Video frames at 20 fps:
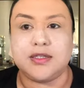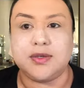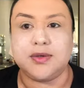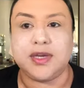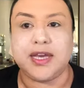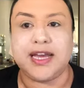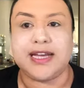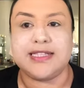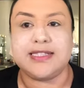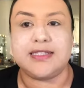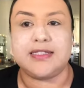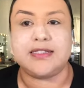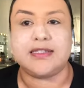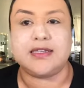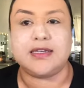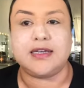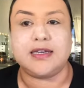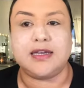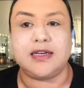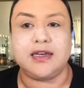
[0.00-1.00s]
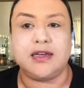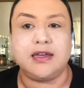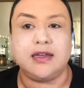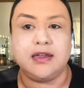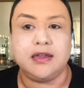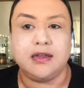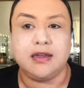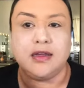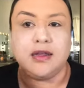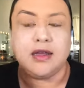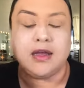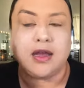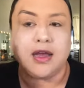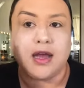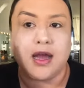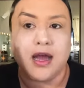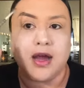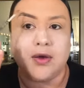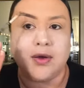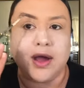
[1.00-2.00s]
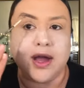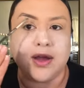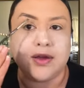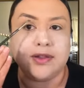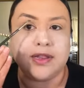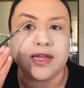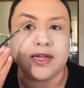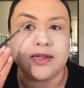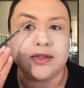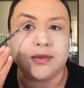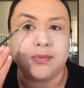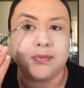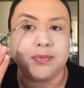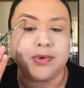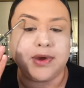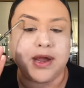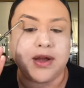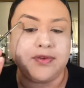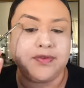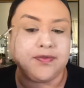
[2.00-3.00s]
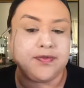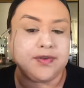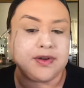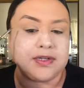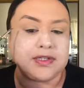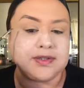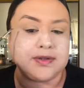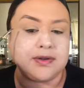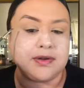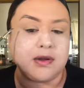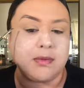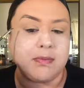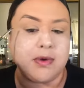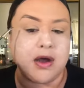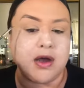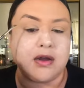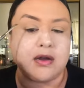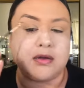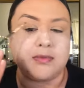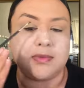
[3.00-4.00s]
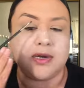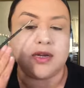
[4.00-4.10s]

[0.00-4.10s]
you can see, I'll outline the brow first from the bottom,